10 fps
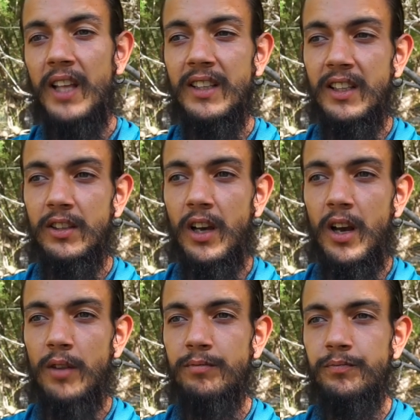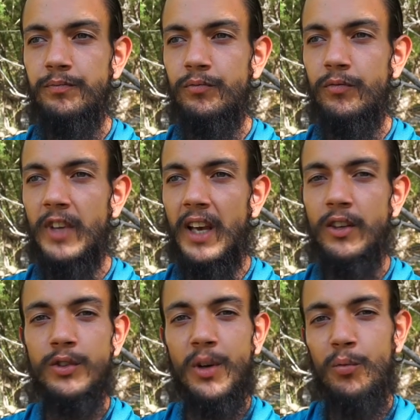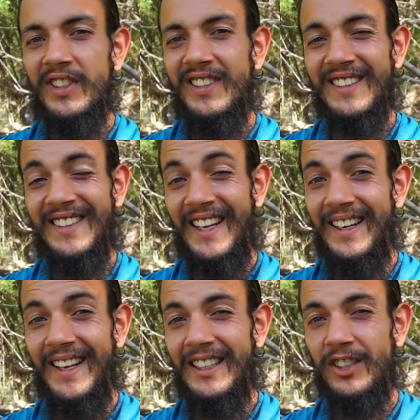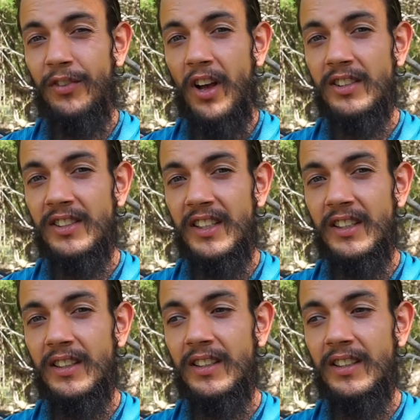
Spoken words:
think I know someone that done 10 days fasting,